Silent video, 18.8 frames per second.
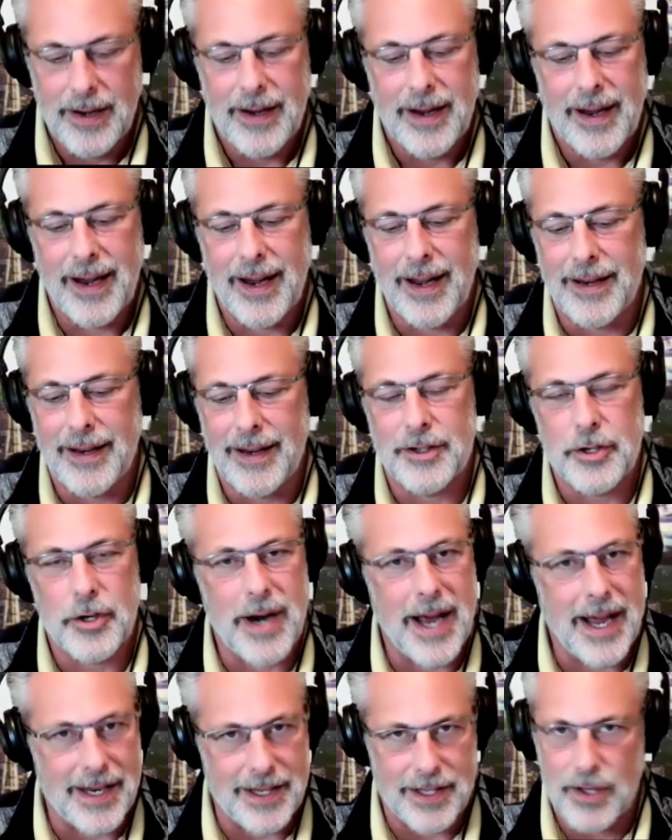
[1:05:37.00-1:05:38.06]
and
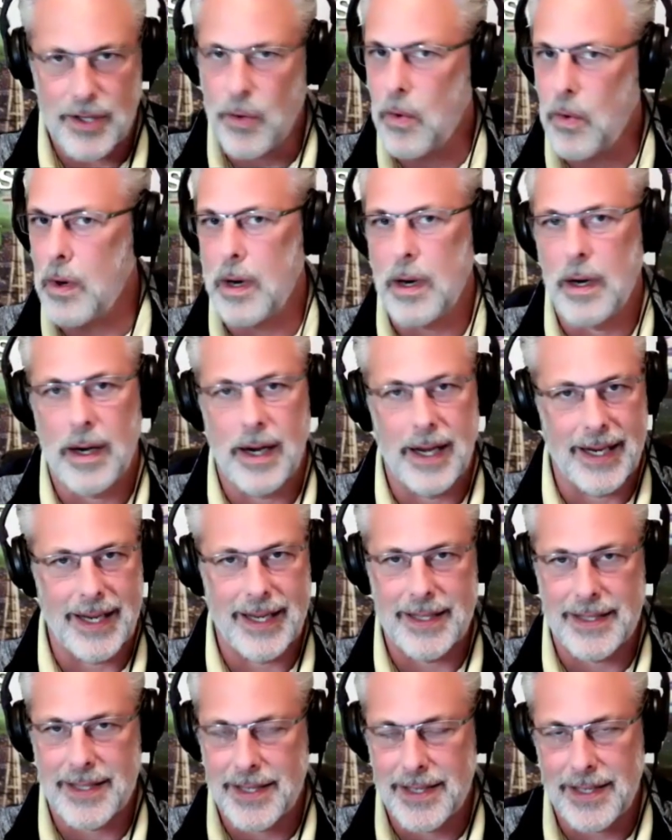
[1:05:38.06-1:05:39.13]
try to score
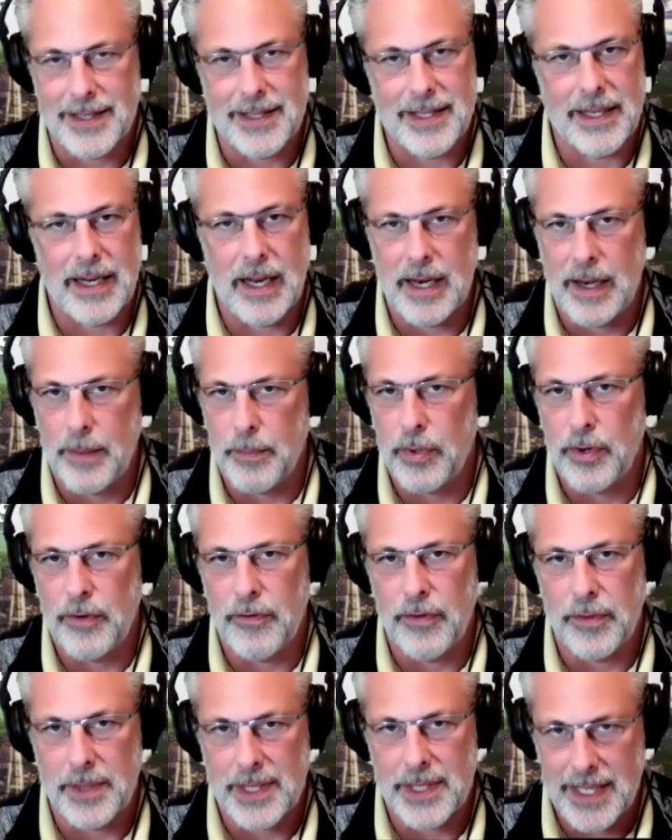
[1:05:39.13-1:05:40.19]
against an
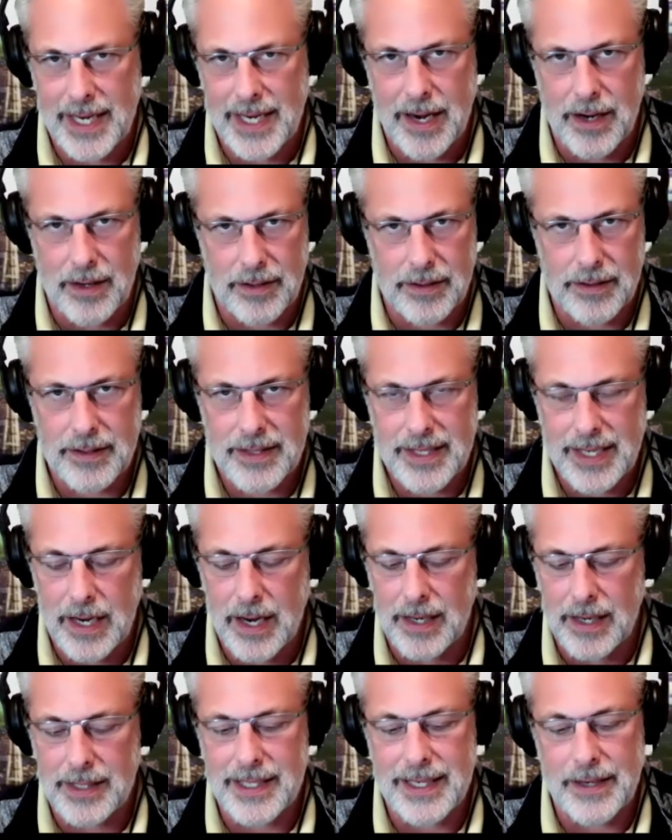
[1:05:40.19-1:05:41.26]
improving Seattle
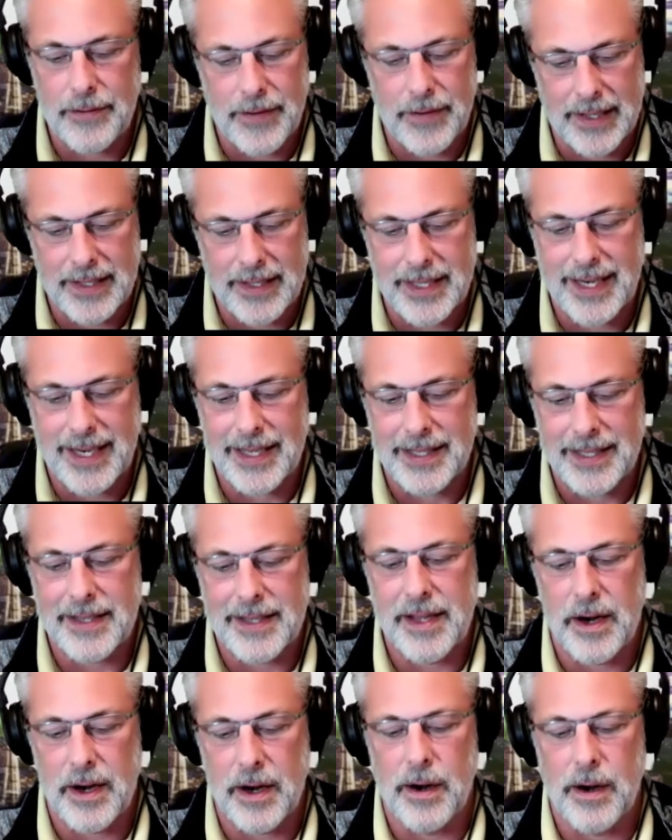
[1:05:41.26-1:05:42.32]
Seahawks defense against
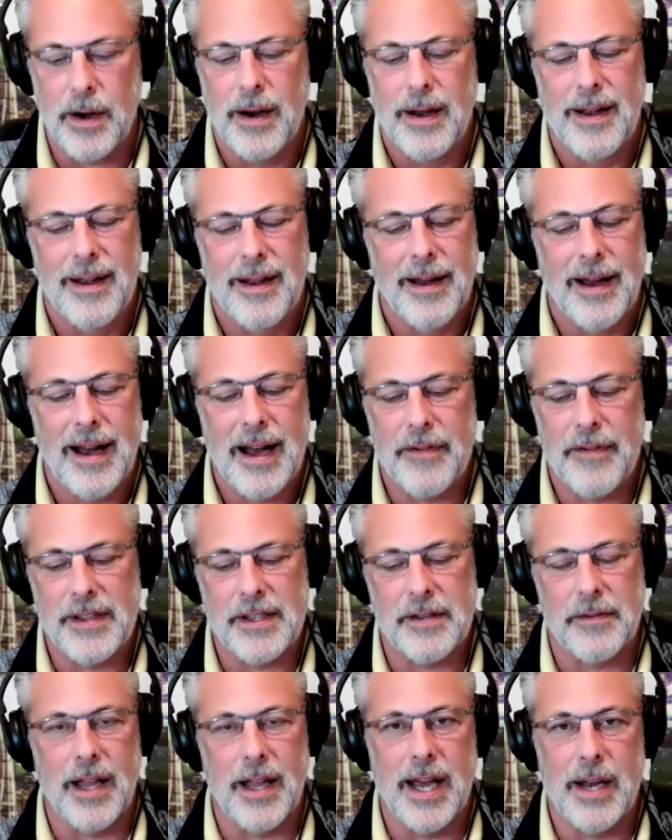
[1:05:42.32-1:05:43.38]
their
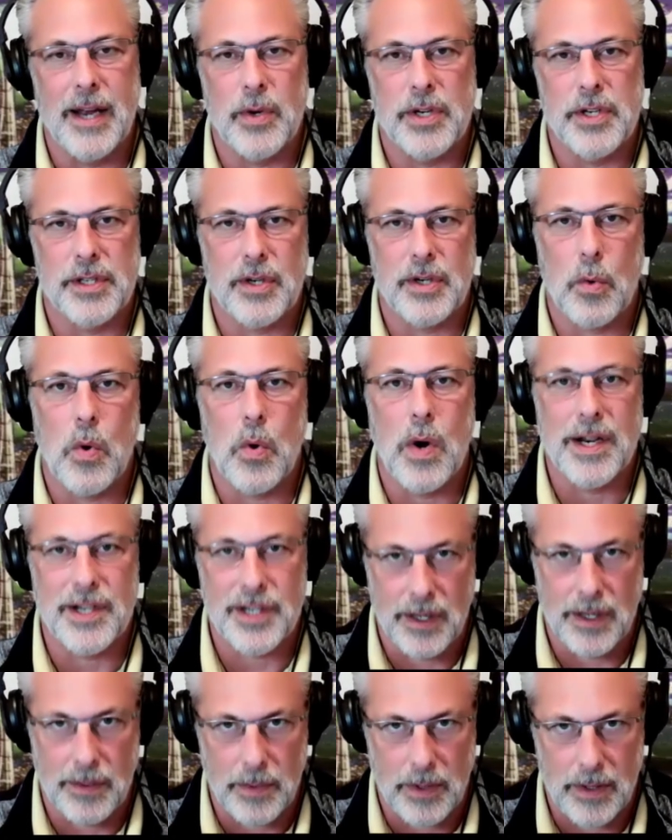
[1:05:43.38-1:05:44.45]
offensive line, which is
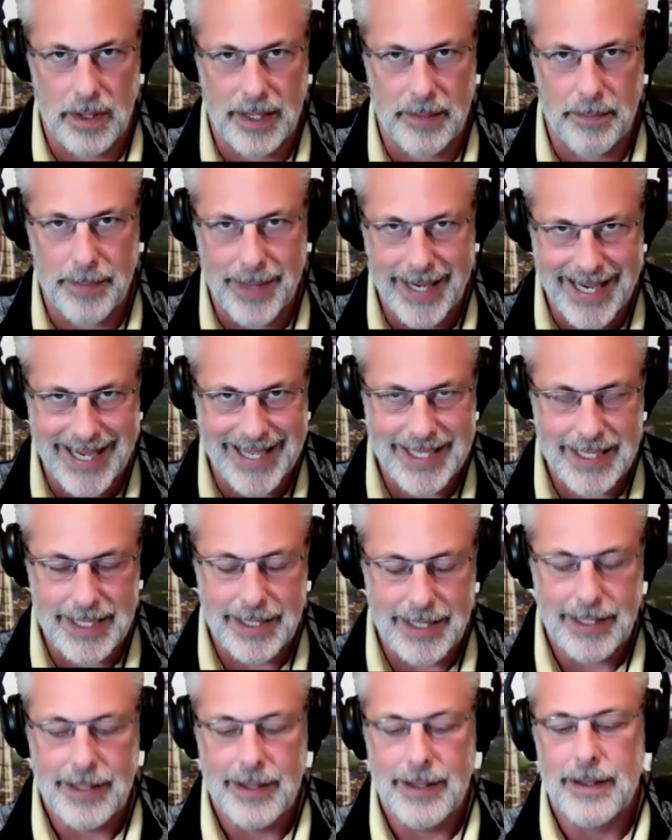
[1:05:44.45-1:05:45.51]
questionable at best.
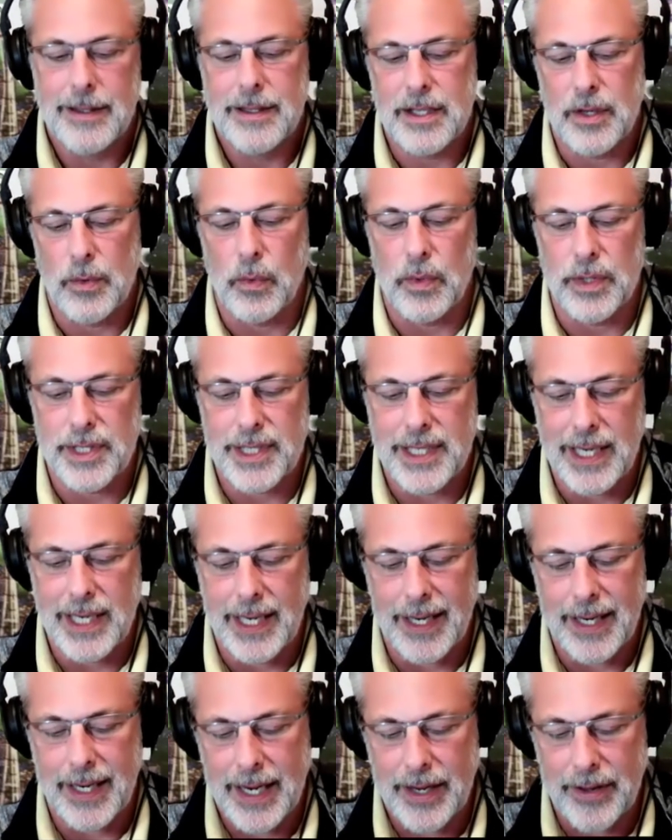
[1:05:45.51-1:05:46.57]
So we'll
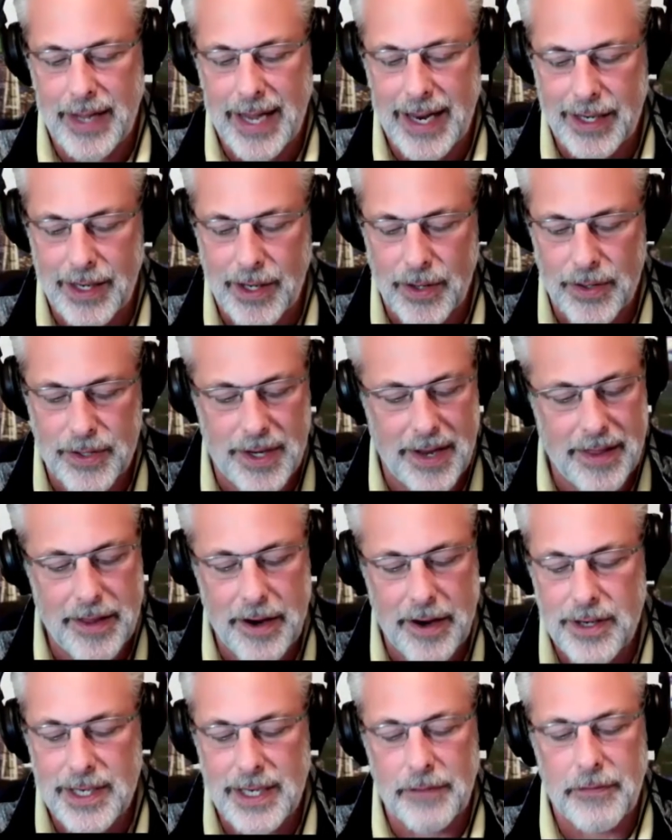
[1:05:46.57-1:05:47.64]
see how that goes. On their
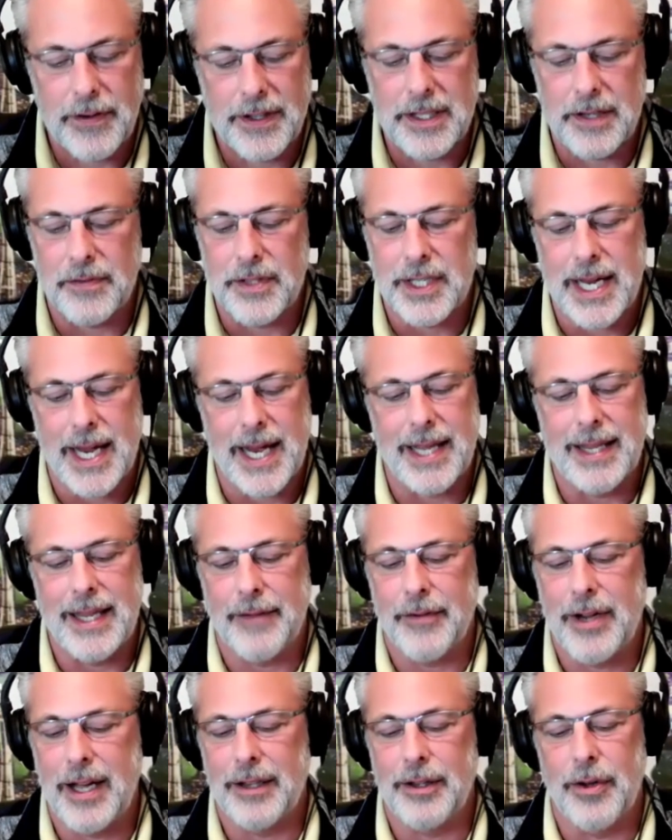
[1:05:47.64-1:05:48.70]
defensive side, they've
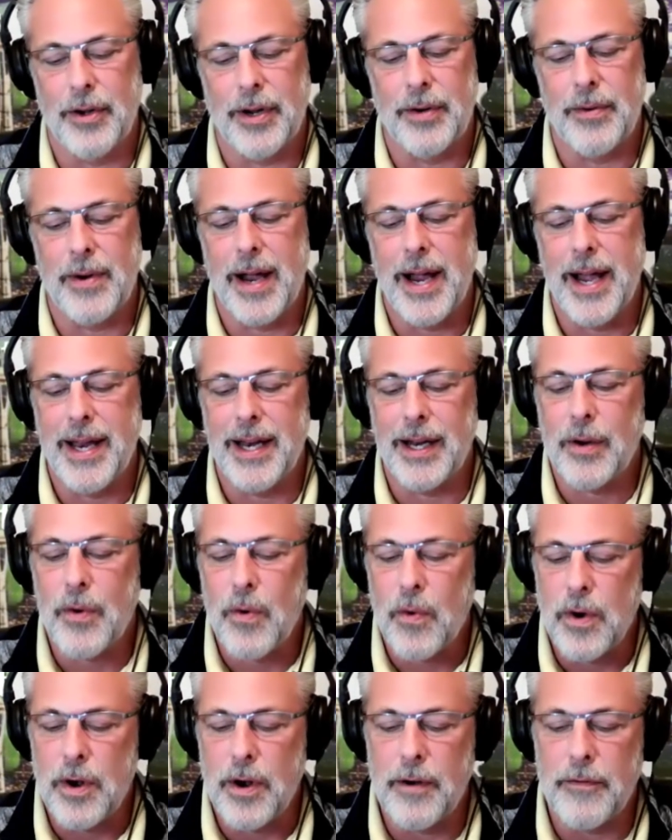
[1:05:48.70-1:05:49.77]
got Logan Ryan at
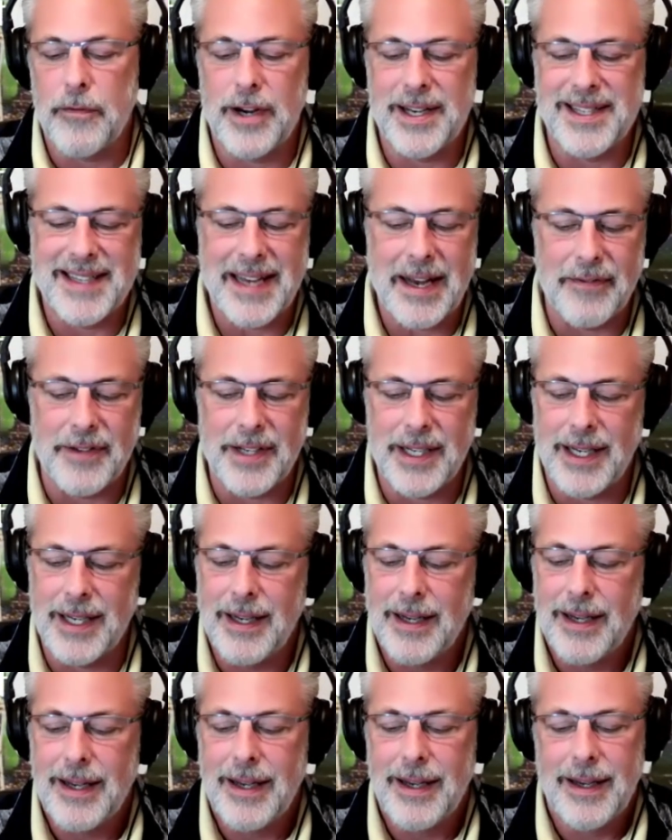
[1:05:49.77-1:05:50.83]
corner, free safety.
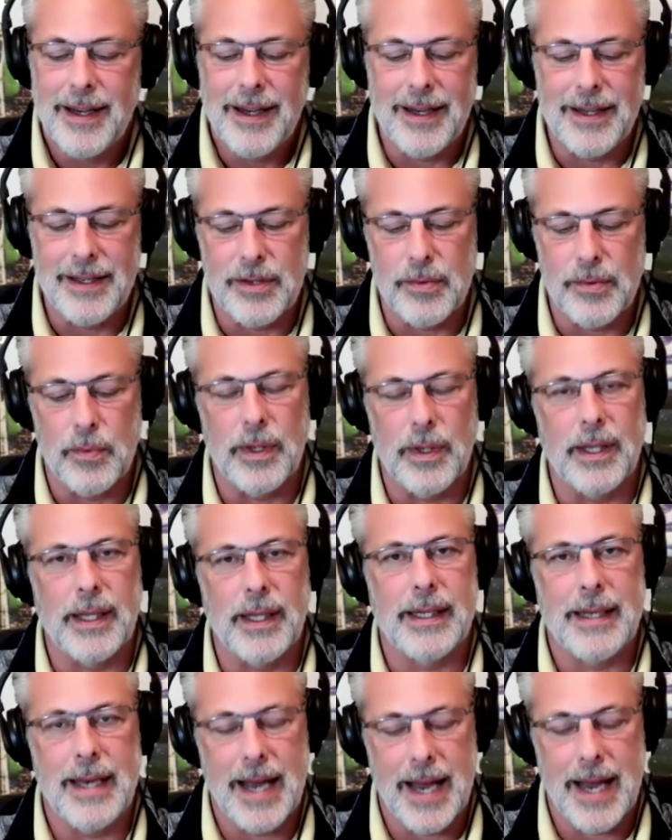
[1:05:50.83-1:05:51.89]
He's really
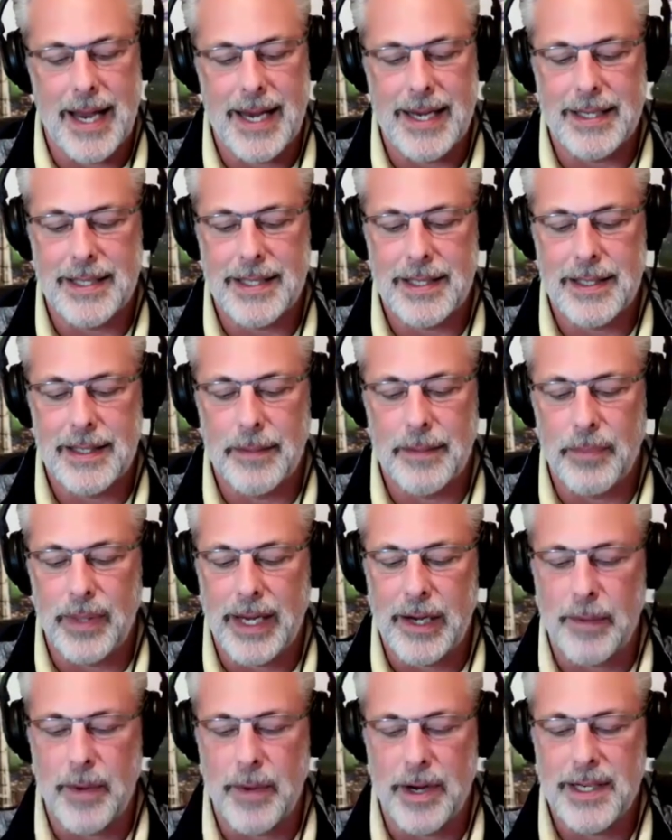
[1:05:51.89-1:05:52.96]
nice.
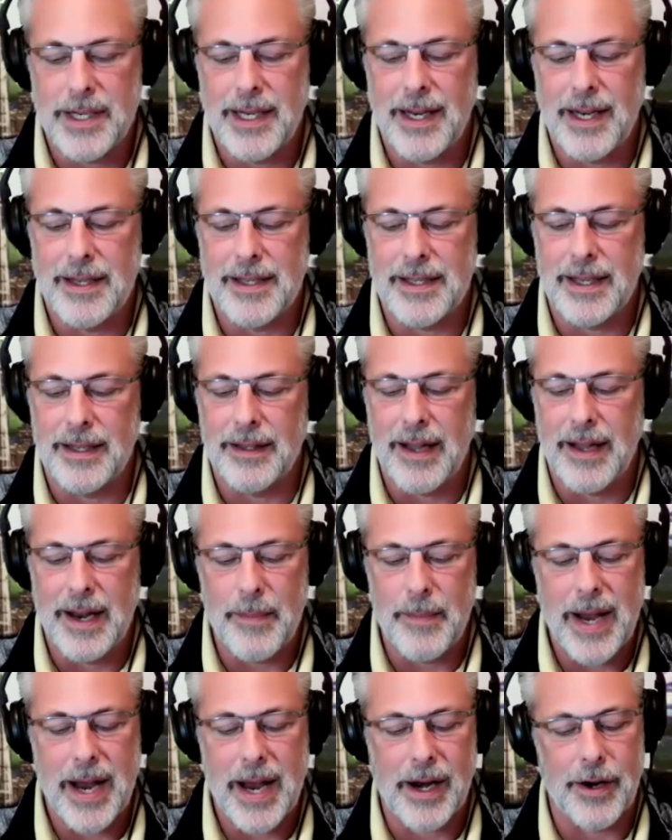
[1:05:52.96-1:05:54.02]
Blake Martinez at
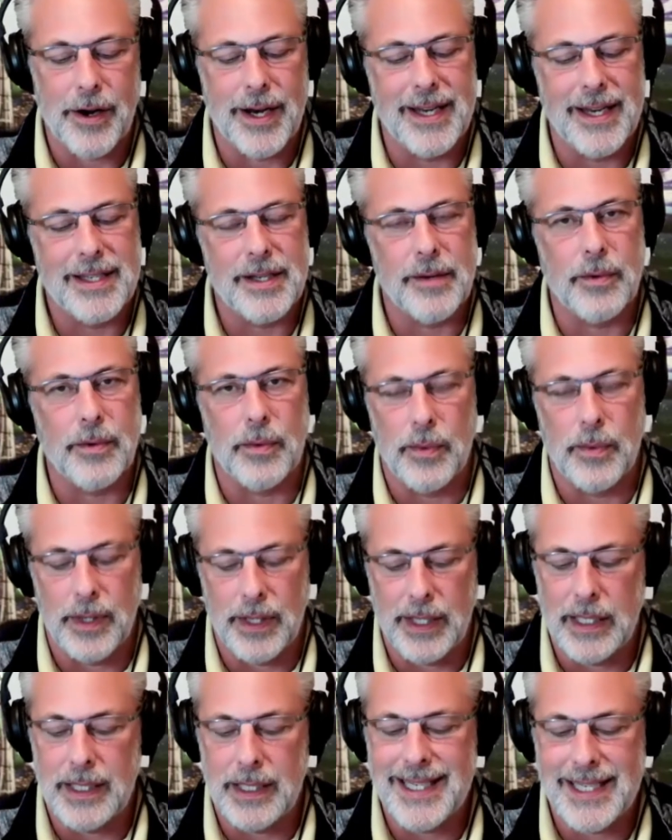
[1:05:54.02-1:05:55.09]
linebacker. He's a
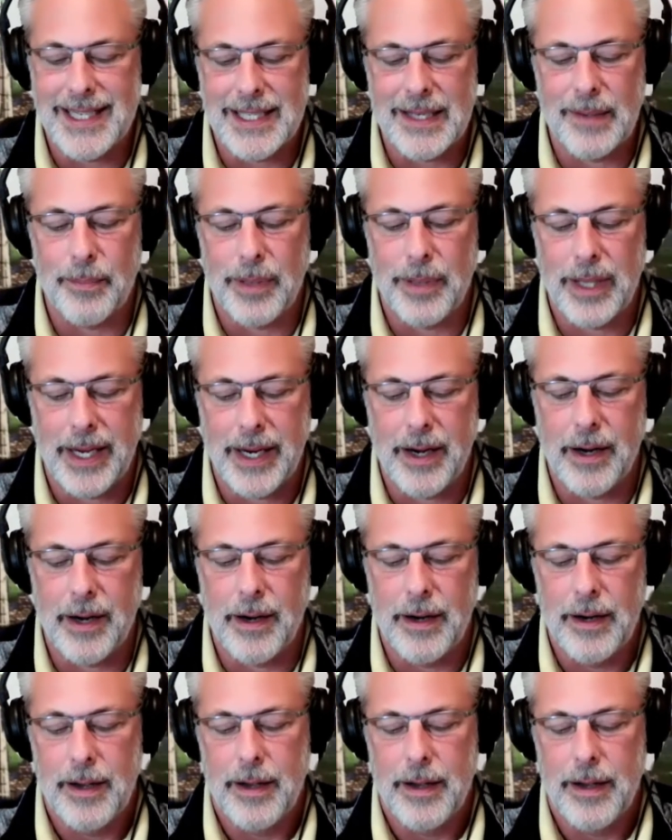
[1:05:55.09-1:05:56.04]
really decent player.